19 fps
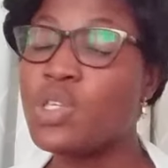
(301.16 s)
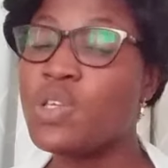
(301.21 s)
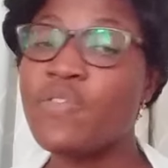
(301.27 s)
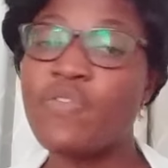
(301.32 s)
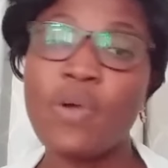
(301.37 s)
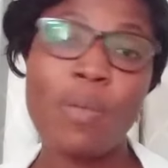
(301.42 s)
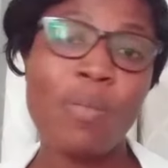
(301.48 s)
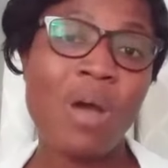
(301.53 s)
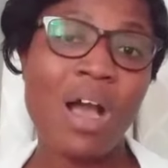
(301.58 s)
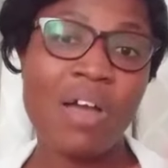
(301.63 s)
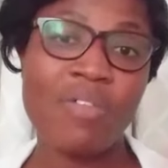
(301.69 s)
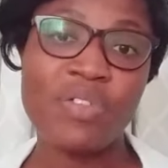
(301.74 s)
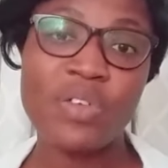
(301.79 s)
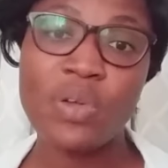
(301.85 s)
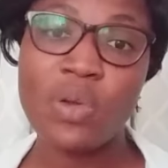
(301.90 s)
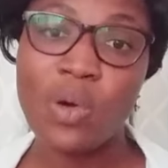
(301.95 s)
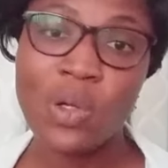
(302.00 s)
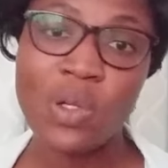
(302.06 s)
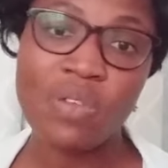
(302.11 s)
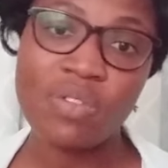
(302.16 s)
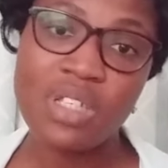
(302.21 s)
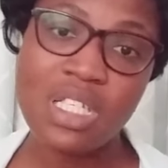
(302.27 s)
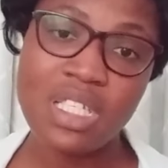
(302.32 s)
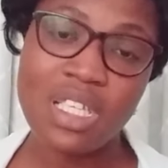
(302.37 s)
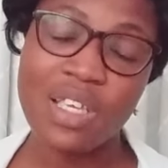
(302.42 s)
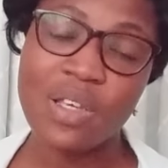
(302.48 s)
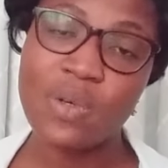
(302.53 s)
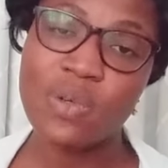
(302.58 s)
you from having all of
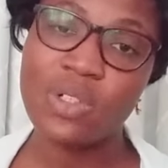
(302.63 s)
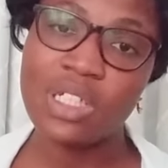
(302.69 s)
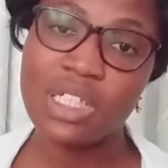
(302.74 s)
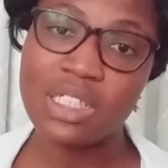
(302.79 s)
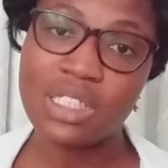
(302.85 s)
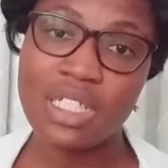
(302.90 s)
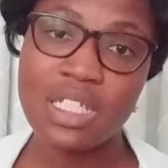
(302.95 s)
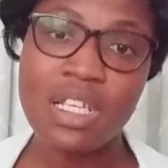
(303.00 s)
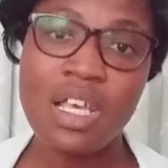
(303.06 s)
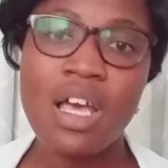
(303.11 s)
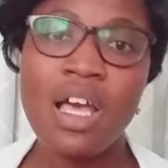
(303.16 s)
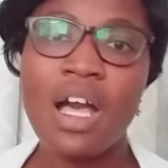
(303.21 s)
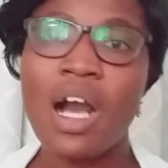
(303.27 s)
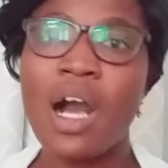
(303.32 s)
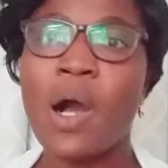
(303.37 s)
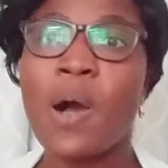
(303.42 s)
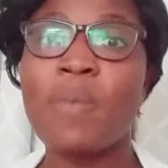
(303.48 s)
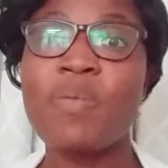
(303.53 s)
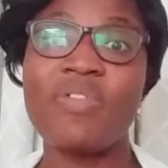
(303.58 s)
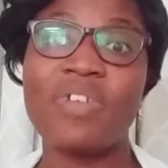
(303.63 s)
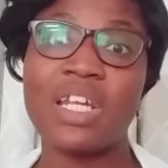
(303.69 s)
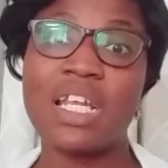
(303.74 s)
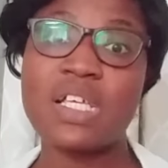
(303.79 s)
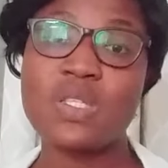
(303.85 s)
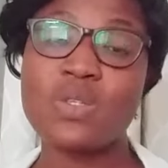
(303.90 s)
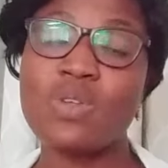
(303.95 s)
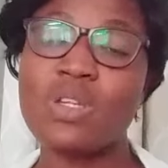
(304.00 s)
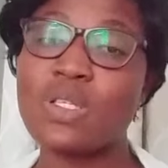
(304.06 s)
these skin conditions. I hope you've
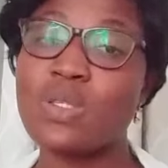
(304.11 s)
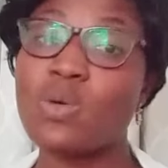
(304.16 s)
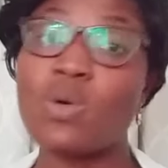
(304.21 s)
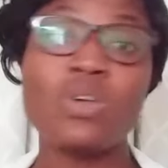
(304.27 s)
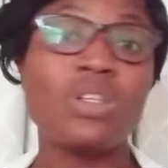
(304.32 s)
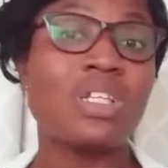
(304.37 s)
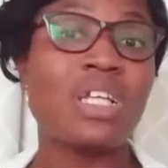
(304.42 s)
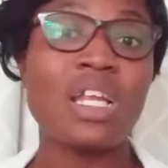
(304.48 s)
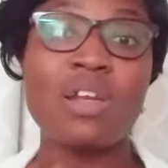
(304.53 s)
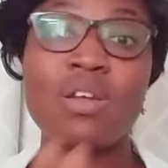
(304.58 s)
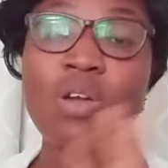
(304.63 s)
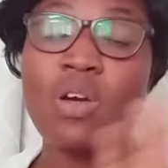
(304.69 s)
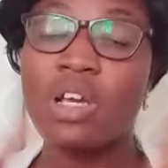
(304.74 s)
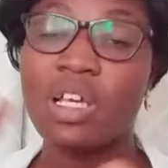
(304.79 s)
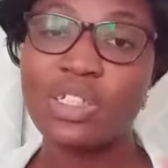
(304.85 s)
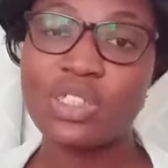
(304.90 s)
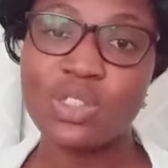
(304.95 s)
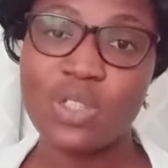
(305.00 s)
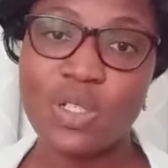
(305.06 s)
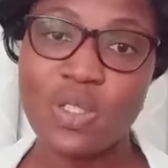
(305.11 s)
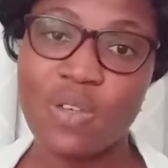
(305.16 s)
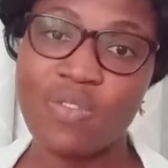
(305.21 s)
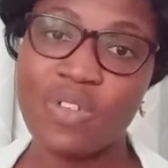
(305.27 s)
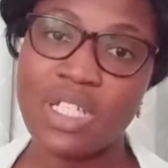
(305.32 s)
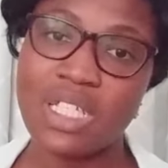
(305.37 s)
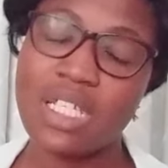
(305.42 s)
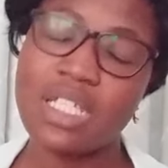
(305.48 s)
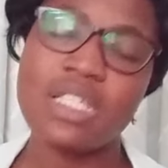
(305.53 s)
understood this. So the long and short
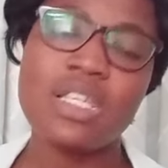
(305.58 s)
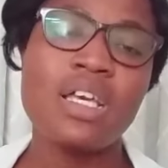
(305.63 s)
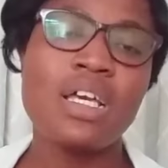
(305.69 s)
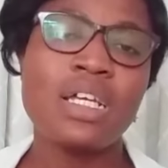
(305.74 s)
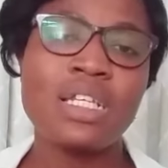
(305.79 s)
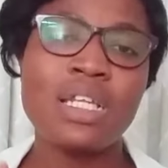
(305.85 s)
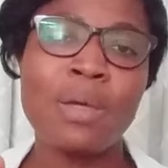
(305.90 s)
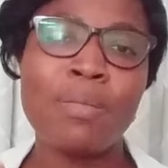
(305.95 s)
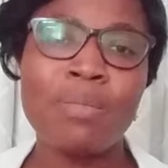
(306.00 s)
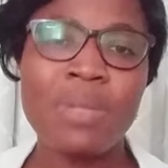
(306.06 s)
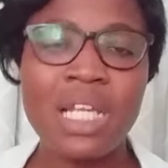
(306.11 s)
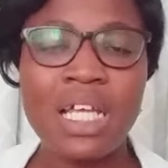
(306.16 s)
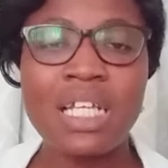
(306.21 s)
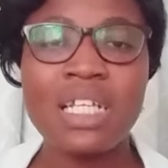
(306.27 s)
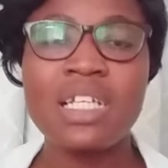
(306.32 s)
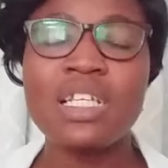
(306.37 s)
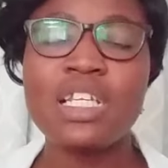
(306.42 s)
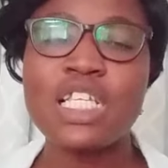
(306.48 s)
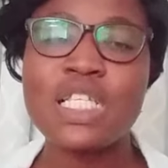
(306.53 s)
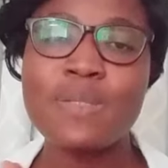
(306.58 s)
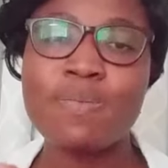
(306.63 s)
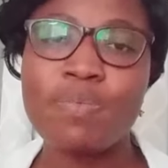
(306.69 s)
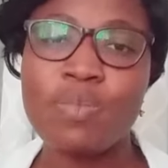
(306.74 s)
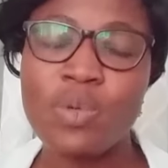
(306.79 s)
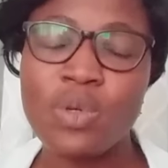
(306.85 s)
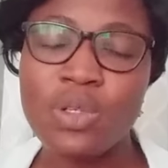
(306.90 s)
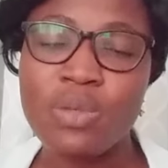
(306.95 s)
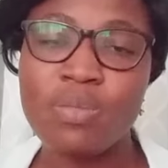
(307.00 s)
of it is the melanin is
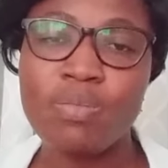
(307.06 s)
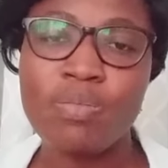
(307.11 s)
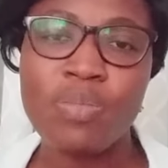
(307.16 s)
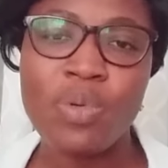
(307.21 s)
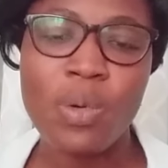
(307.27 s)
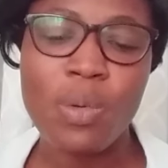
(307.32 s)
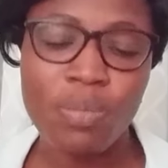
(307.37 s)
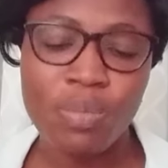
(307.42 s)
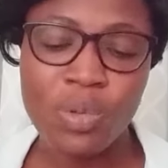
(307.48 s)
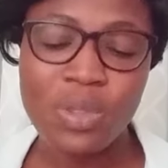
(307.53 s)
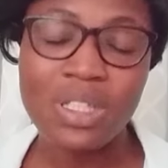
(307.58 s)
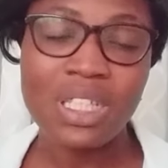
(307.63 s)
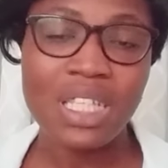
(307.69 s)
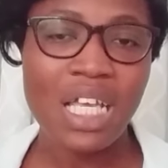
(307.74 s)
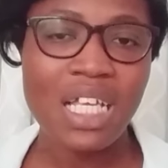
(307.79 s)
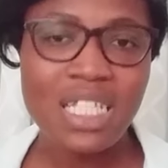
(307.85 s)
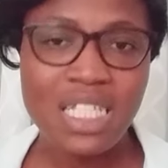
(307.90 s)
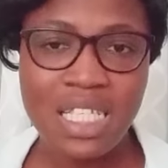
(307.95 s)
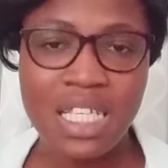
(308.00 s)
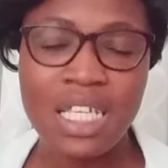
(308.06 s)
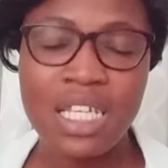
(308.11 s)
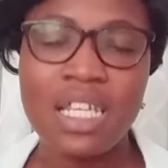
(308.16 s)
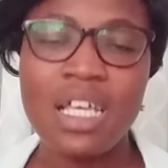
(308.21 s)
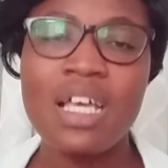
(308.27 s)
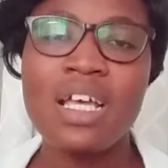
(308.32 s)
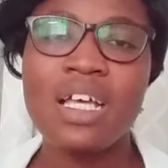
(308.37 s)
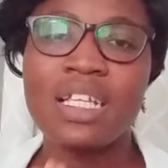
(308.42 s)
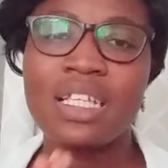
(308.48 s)

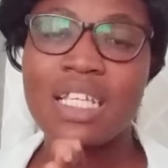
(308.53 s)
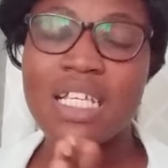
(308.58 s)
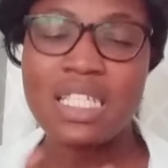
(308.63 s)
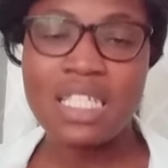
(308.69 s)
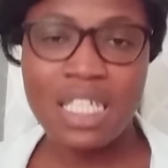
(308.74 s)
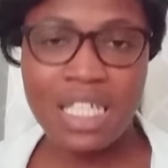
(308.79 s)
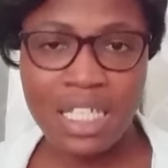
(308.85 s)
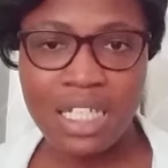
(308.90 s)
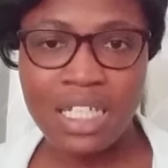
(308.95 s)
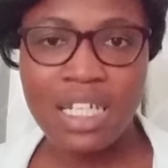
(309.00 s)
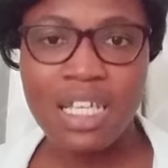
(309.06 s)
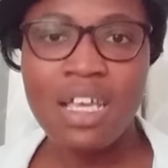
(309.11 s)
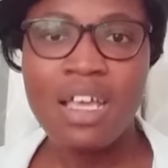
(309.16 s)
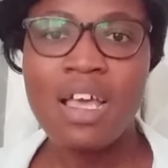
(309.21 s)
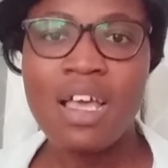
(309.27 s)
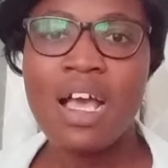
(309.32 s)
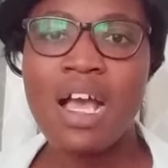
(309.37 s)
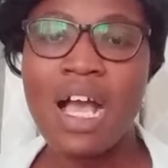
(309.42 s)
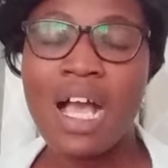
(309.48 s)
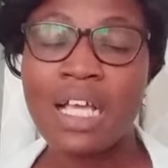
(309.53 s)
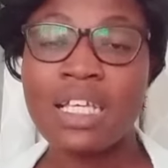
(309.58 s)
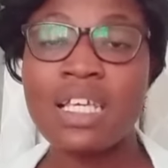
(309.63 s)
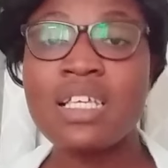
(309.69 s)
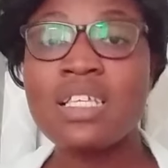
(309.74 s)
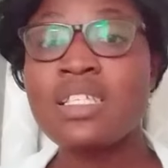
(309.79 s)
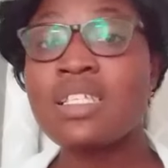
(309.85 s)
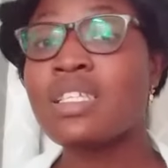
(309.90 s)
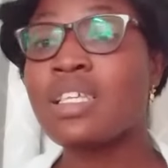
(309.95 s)
protecting the skin
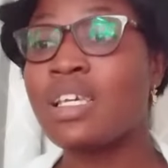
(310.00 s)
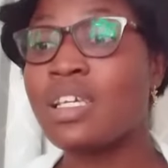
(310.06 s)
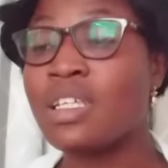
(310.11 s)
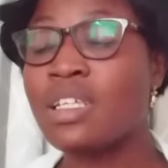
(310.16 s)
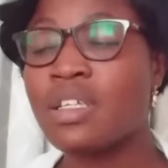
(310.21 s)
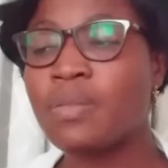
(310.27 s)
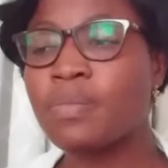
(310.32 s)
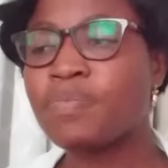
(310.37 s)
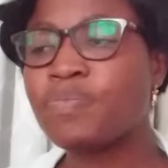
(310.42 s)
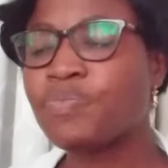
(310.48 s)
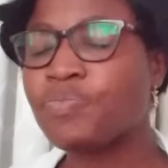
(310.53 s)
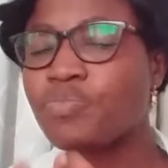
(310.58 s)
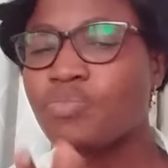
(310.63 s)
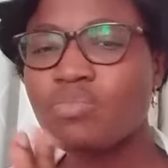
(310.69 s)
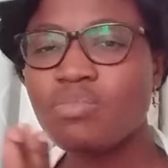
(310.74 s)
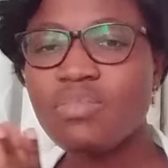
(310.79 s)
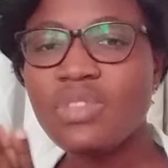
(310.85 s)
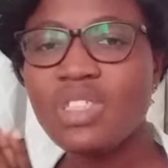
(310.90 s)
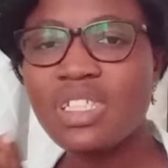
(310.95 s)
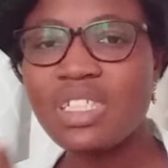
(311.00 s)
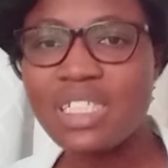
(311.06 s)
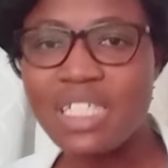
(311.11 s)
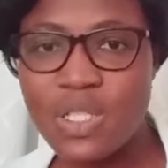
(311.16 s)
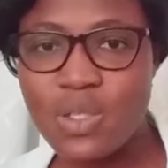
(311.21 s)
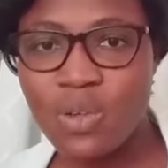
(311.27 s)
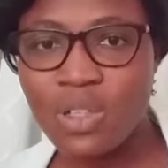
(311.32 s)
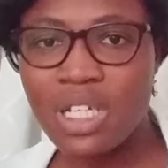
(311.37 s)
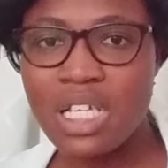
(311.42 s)
against skin
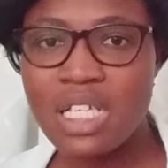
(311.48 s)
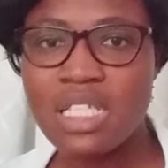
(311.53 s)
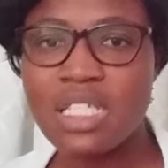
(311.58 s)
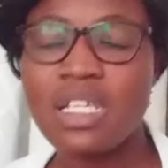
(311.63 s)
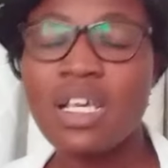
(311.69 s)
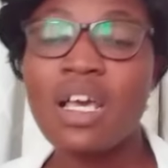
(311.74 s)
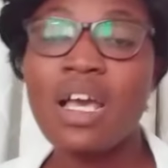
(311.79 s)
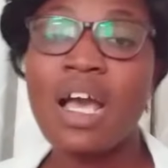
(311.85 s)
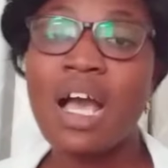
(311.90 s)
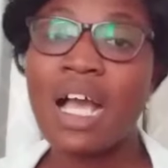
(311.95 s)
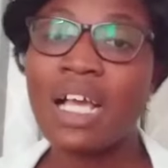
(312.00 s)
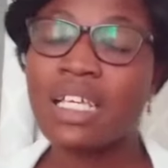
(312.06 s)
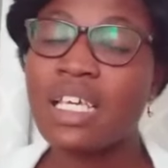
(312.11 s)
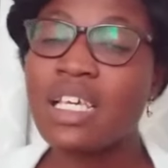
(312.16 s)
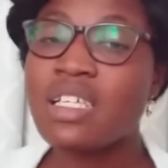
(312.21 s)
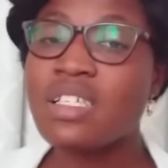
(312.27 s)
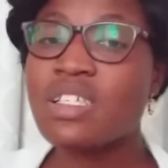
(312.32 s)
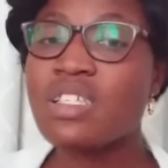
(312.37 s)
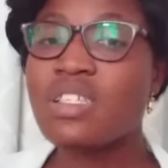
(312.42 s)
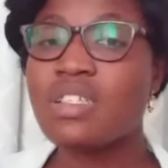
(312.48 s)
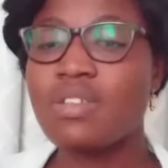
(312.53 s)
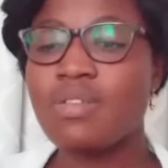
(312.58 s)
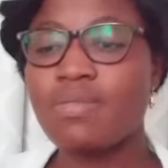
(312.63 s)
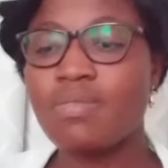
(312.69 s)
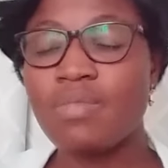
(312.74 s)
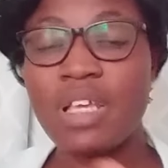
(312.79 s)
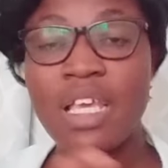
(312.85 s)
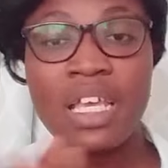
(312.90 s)
disorders, against
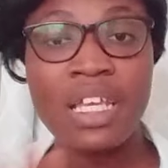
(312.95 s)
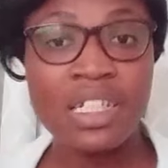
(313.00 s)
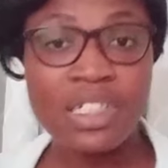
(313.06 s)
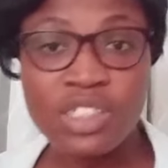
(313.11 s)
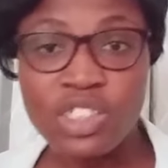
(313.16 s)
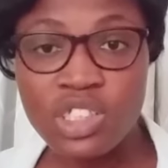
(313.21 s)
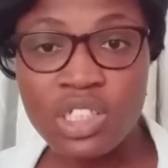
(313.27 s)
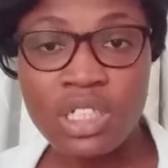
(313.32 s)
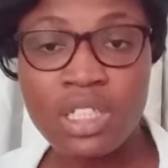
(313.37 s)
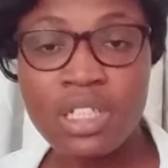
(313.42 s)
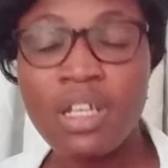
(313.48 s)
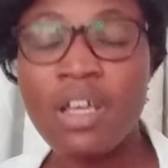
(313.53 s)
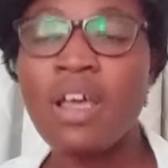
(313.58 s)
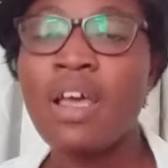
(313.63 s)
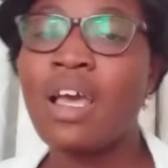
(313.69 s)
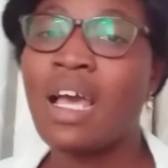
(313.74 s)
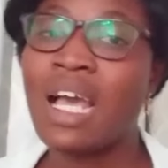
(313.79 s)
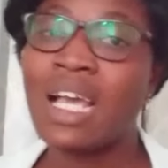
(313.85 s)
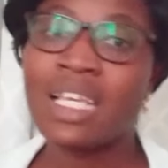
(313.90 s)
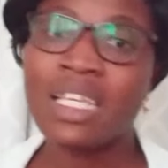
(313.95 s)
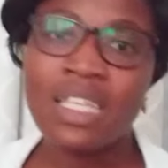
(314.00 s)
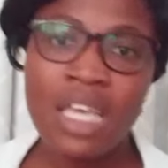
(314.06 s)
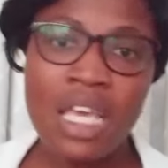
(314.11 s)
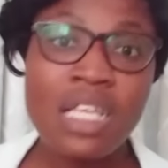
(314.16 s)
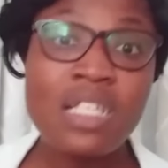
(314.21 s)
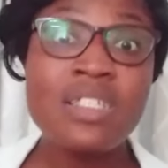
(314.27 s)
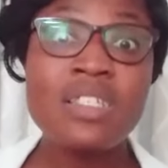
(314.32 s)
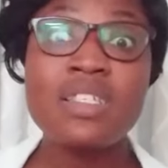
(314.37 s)
aging,
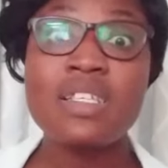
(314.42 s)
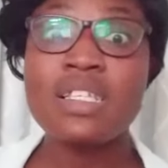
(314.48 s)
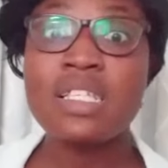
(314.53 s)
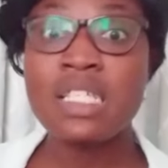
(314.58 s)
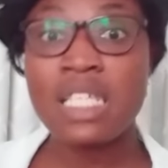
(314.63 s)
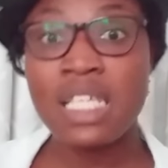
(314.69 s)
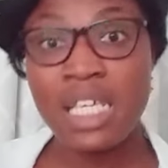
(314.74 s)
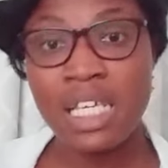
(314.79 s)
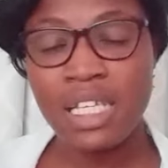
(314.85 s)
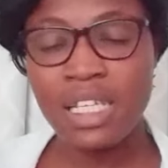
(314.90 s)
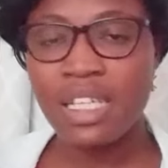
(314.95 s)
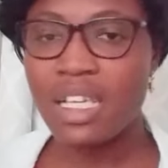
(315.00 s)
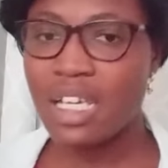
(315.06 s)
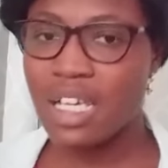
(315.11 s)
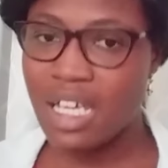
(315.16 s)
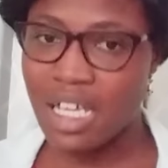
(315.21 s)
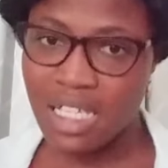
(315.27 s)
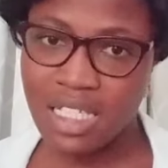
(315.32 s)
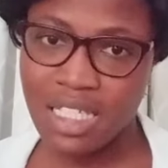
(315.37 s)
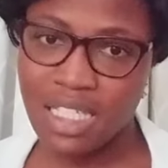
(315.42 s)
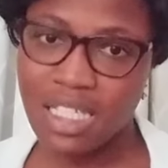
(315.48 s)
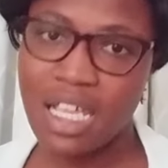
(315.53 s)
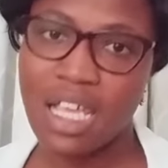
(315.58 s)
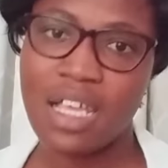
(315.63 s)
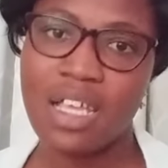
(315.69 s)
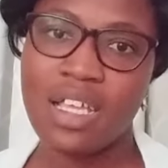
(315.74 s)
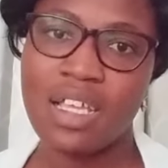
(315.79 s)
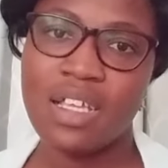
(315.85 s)
against skin cancer.